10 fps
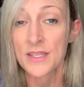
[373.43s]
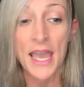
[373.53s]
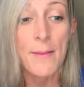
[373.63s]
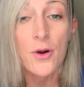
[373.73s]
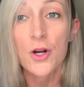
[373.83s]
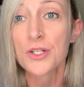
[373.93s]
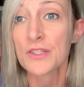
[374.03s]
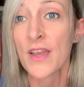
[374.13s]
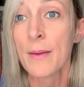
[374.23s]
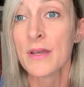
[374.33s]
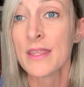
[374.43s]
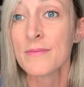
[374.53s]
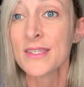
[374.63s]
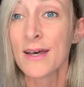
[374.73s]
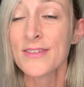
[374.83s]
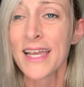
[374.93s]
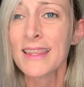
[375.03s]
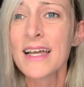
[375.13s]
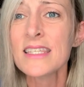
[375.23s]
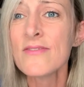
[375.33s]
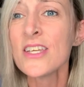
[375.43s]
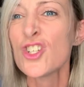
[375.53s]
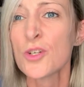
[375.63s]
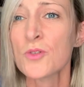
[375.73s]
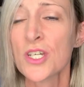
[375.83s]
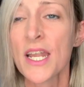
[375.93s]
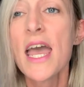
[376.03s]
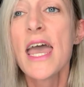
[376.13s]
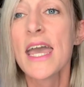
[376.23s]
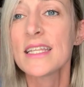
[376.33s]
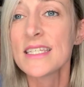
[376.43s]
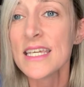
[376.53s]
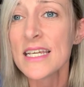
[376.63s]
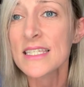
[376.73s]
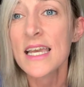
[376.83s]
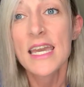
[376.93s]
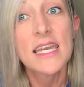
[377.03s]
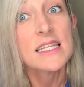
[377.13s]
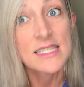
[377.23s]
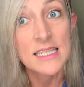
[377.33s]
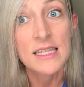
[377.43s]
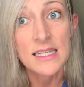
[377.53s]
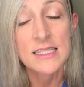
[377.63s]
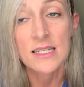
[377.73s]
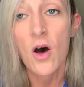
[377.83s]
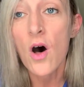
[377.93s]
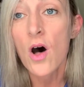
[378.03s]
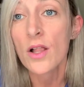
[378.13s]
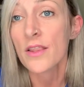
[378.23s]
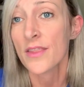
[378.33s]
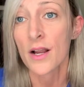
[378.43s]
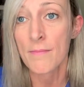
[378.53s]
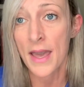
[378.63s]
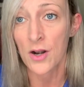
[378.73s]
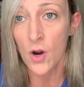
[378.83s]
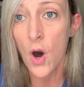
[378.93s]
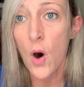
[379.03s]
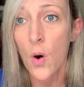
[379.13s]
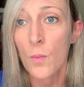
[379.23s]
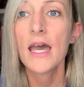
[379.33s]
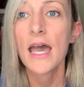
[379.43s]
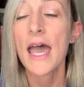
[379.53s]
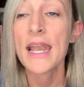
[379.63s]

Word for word: The Amherst family themselves had lots of Egyptian antiques in Diddlington Hall, their manor home.